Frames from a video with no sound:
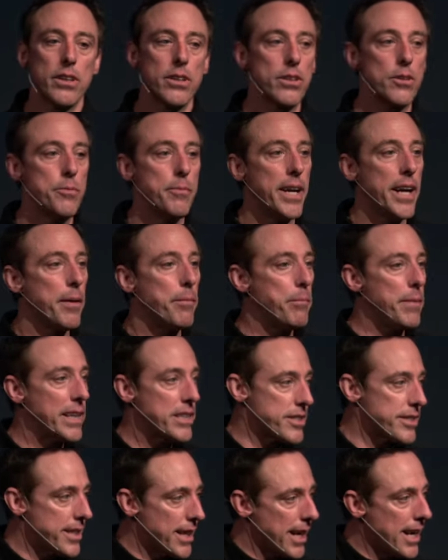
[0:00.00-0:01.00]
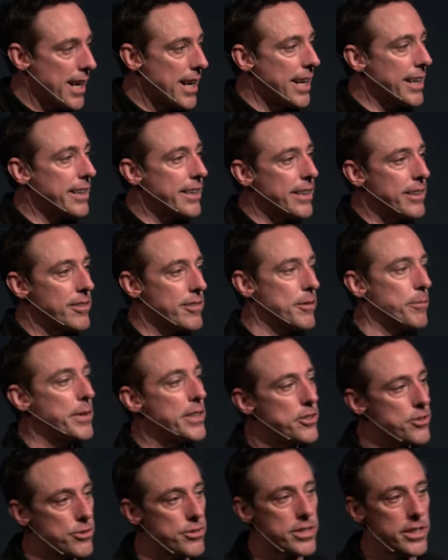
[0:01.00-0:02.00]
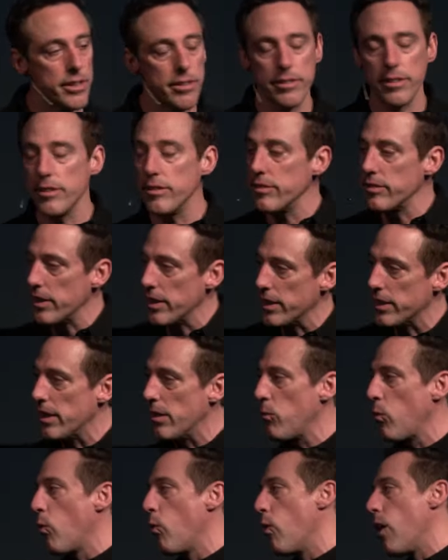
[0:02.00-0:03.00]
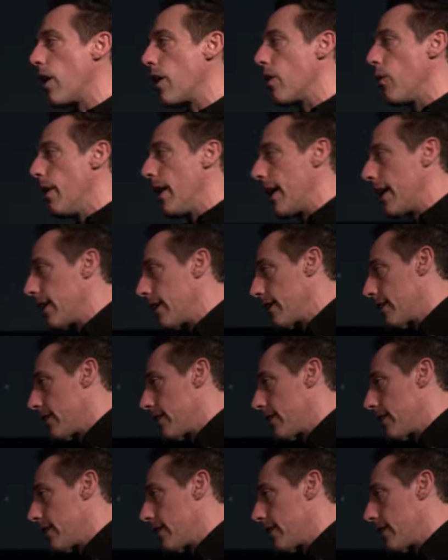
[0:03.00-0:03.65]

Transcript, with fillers: You may have met Jesus. Hi, nice to meet you, Jesus, and then walk away.